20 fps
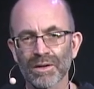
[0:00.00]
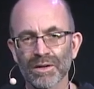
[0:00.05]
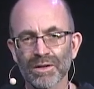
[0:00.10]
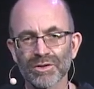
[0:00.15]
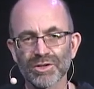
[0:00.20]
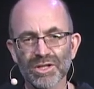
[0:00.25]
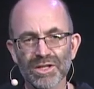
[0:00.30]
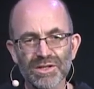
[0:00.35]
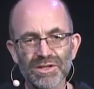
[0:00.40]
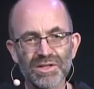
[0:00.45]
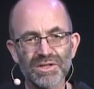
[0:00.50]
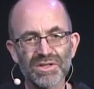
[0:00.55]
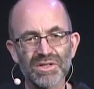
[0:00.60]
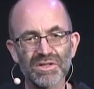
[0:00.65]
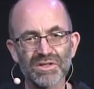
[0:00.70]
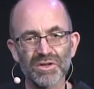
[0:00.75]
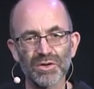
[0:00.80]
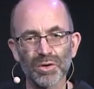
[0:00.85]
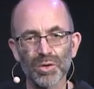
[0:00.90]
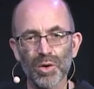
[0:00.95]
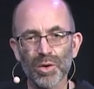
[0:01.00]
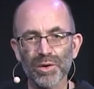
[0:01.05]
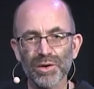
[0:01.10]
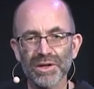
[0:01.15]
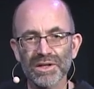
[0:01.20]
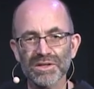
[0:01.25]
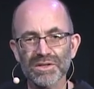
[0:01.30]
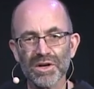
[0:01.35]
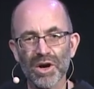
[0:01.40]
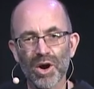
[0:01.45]
Jesus' glory
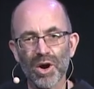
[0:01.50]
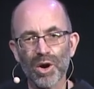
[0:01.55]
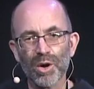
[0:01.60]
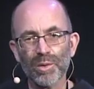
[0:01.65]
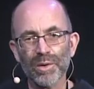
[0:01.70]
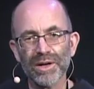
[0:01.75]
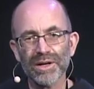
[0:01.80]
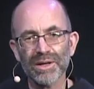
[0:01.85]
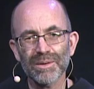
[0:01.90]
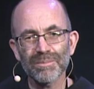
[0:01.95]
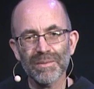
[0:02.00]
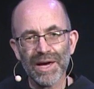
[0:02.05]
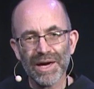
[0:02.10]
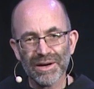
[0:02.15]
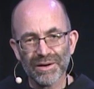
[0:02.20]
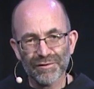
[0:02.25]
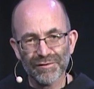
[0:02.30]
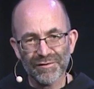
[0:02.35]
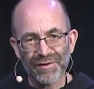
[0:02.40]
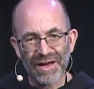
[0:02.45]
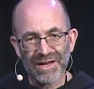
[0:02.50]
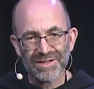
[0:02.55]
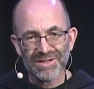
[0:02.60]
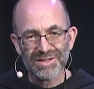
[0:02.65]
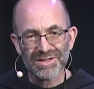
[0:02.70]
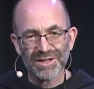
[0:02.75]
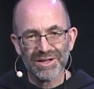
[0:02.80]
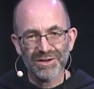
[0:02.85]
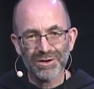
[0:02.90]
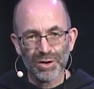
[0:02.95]
is already
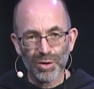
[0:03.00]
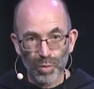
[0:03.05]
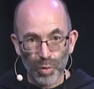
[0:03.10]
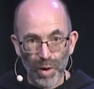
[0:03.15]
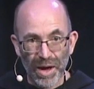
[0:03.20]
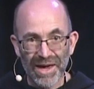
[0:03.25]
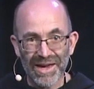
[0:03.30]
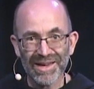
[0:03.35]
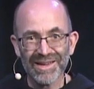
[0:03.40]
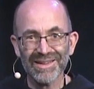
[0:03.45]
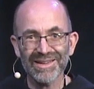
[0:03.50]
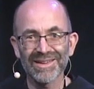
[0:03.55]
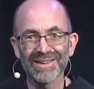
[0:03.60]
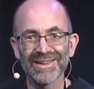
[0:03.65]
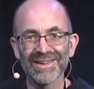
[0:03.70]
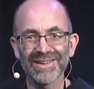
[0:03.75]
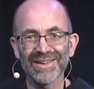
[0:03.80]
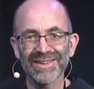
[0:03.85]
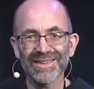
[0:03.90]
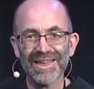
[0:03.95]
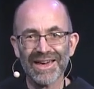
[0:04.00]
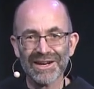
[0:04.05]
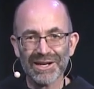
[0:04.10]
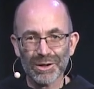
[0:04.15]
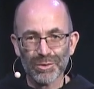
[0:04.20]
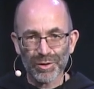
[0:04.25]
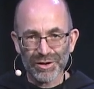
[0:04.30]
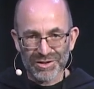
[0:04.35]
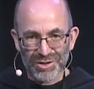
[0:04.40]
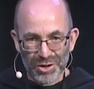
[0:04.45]
manifest in the way that he
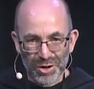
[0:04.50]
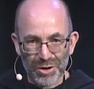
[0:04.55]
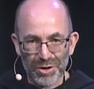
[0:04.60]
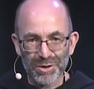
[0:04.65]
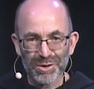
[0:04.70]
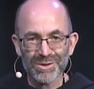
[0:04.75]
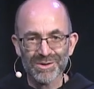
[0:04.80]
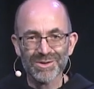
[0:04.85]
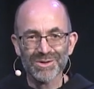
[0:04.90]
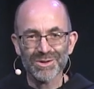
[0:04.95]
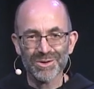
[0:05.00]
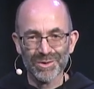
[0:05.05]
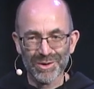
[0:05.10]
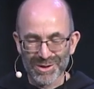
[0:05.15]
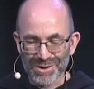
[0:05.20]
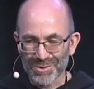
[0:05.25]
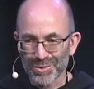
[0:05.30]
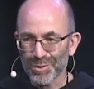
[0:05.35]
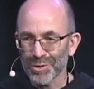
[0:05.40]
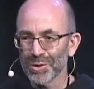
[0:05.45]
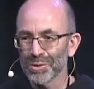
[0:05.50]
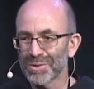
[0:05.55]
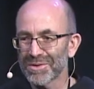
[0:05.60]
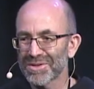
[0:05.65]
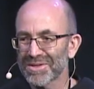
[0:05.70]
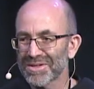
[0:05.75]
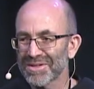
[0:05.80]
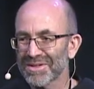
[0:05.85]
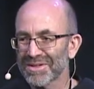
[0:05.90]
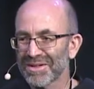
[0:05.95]
returns to his
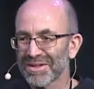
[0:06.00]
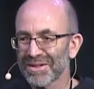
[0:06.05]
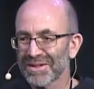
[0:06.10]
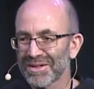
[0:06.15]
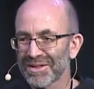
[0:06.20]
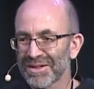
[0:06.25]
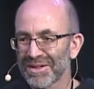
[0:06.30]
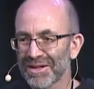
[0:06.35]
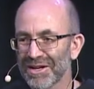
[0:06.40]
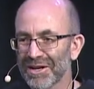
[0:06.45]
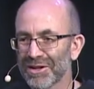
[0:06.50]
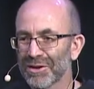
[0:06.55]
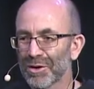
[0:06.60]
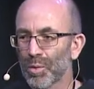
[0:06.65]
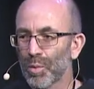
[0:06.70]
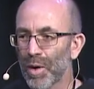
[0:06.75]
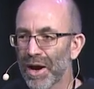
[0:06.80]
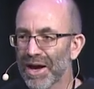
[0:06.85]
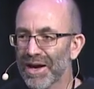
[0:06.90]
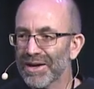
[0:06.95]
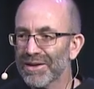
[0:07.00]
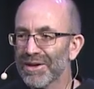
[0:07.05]
roots, in the way